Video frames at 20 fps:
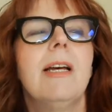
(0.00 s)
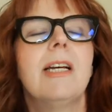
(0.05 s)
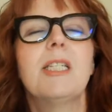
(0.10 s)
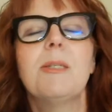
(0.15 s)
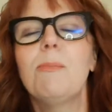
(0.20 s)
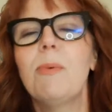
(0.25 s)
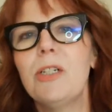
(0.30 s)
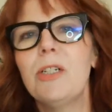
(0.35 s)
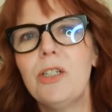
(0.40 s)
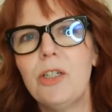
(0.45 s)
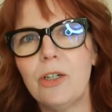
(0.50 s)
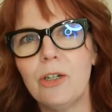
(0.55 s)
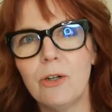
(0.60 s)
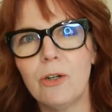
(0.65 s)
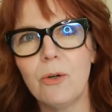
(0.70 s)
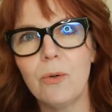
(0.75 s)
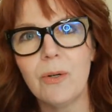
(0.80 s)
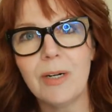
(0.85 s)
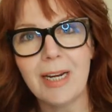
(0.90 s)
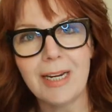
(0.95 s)
express your
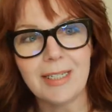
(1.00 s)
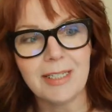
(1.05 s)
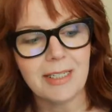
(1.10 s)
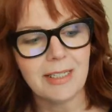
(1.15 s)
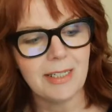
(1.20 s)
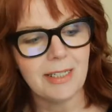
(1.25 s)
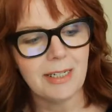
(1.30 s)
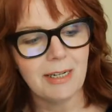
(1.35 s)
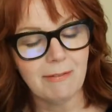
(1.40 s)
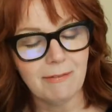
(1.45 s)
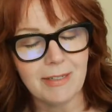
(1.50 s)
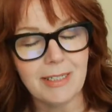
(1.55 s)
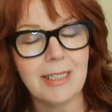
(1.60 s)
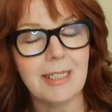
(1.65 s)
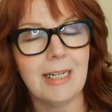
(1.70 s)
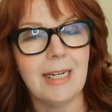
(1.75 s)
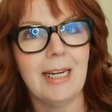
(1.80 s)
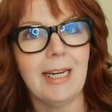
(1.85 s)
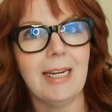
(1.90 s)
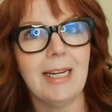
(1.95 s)

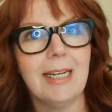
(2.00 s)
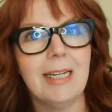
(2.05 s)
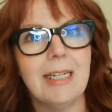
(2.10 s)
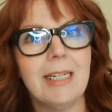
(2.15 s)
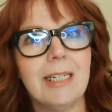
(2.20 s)
creativity.